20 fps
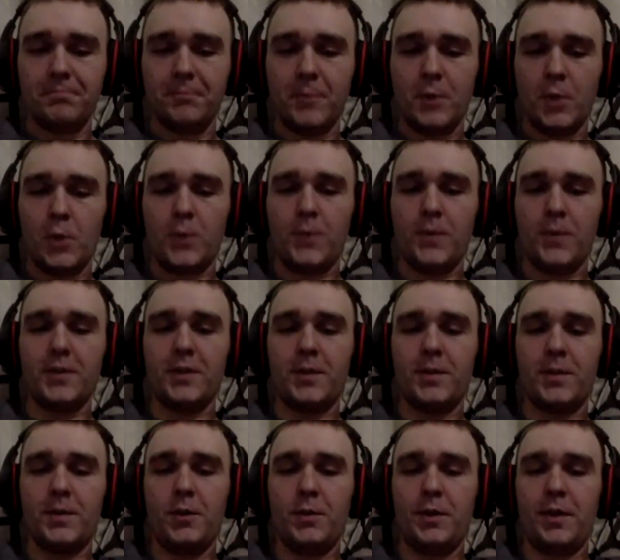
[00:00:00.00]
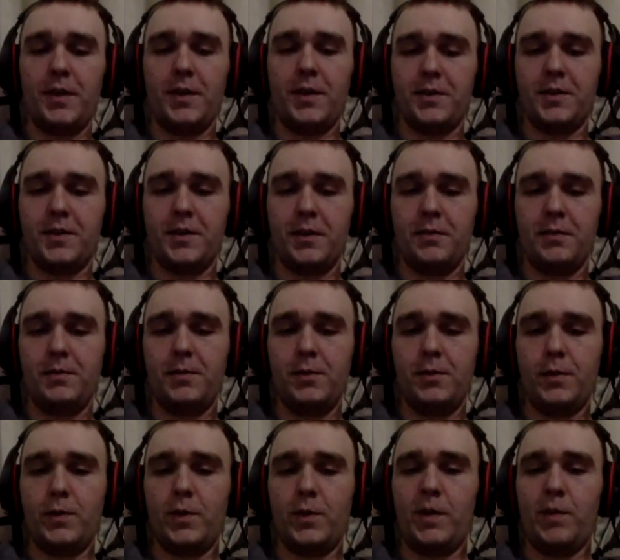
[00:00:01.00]
Hopefully there's going to be nobody else there
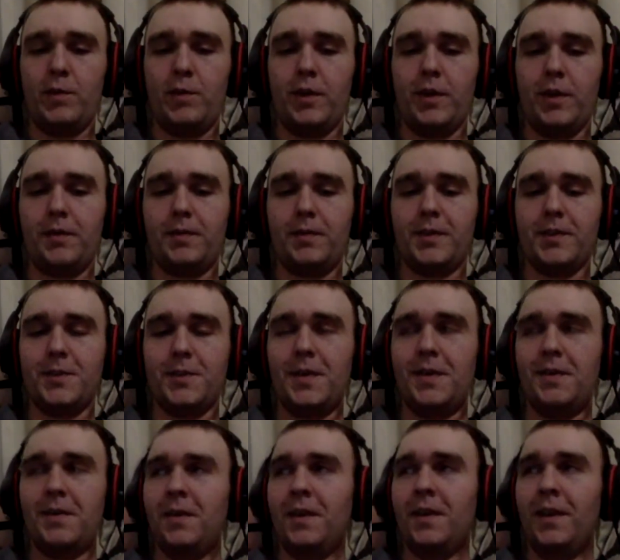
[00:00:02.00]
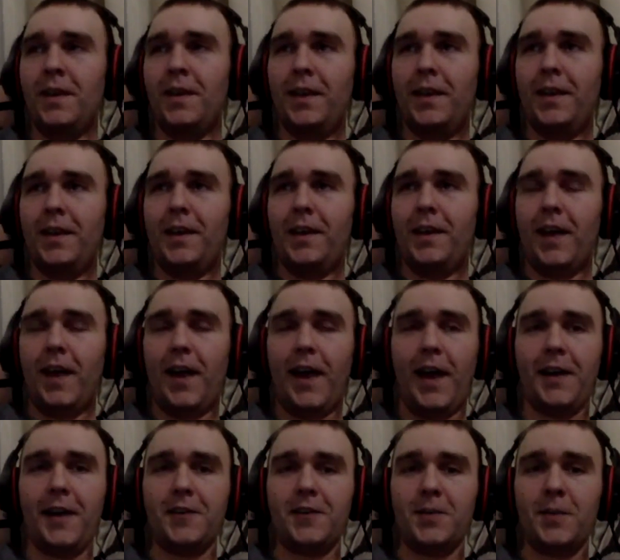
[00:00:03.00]
doing 3D printing. Because, I mean, I
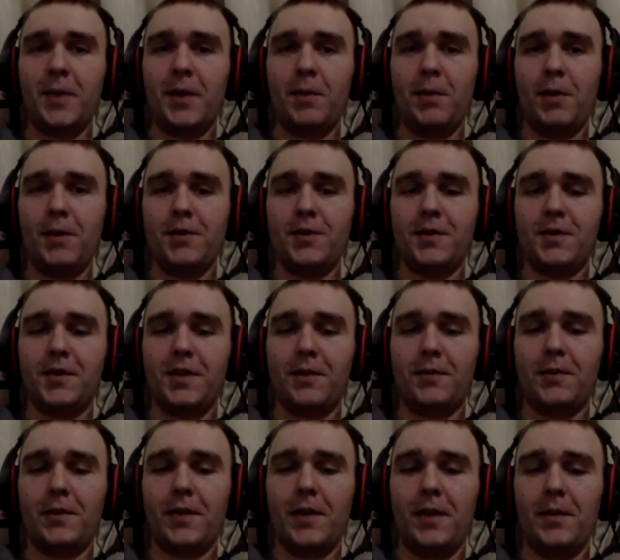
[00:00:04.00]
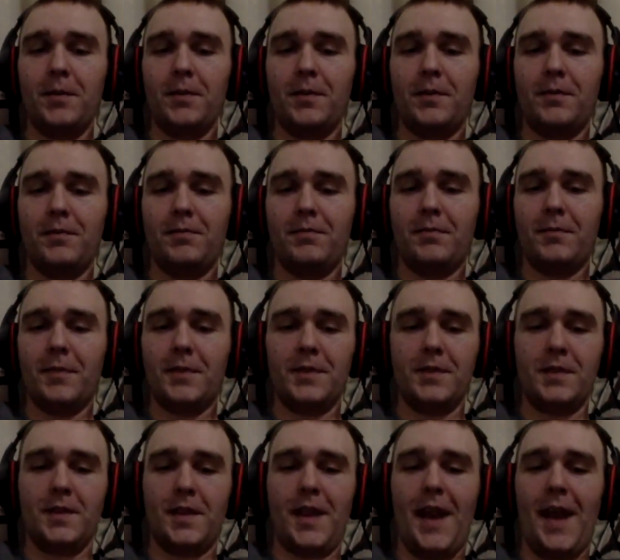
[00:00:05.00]
had to submit a bunch of stuff to them. Because
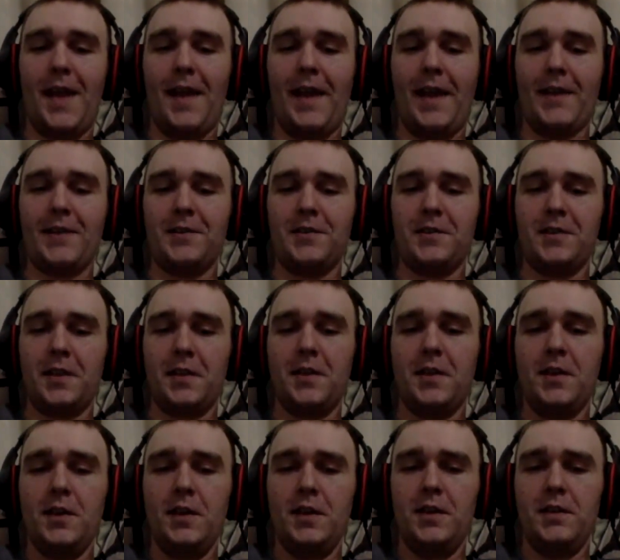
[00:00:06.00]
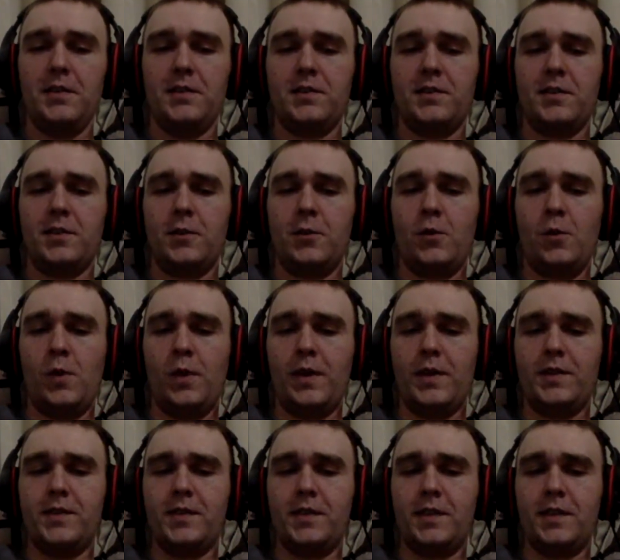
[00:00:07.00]
the guy asked, he's like, so what
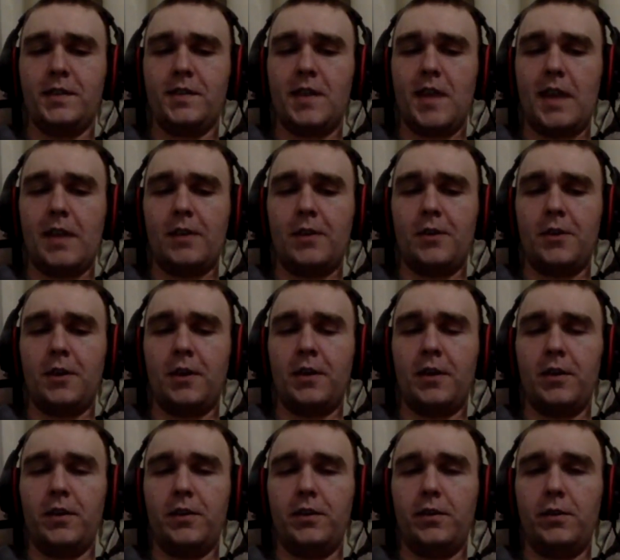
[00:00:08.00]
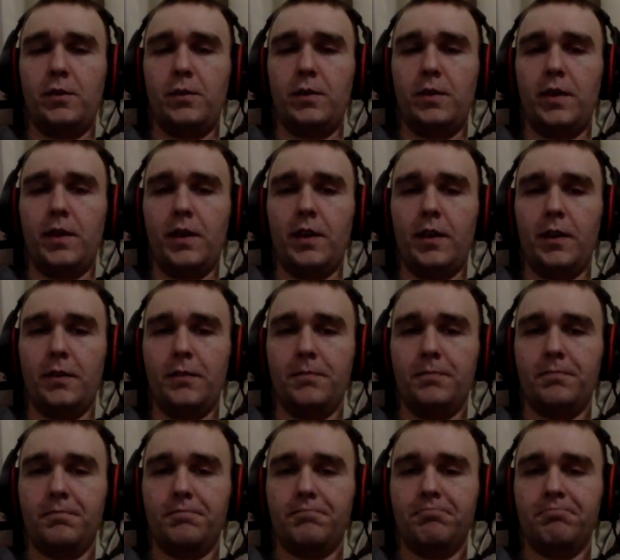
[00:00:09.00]
is it exactly you're going to do there?
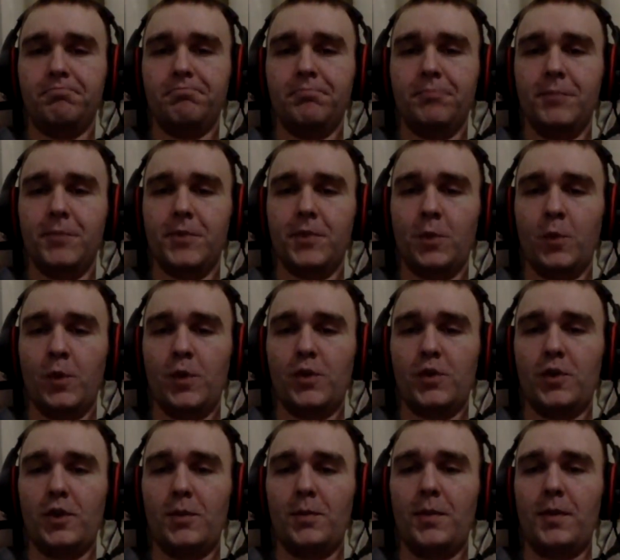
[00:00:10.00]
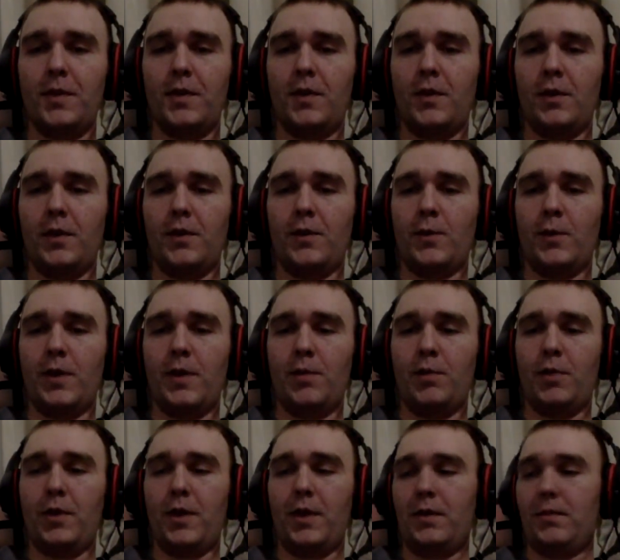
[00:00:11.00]
So we should be the only 3D
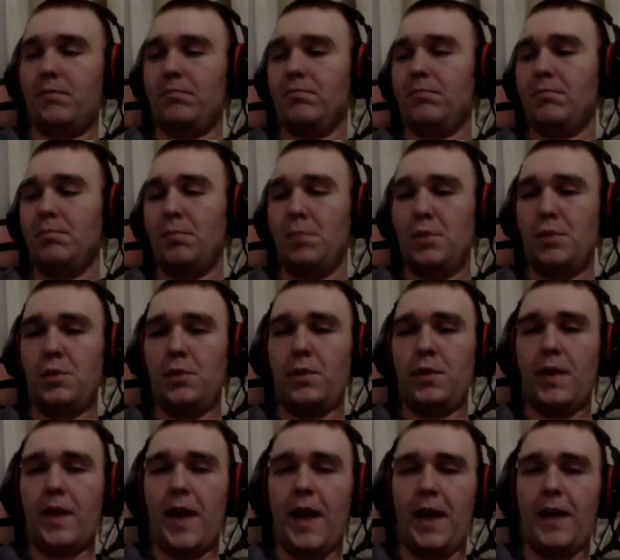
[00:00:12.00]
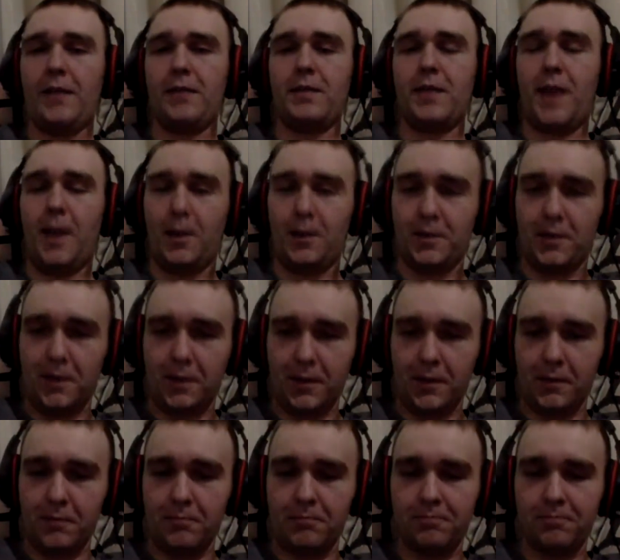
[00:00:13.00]
printing booth at GalaxyCon.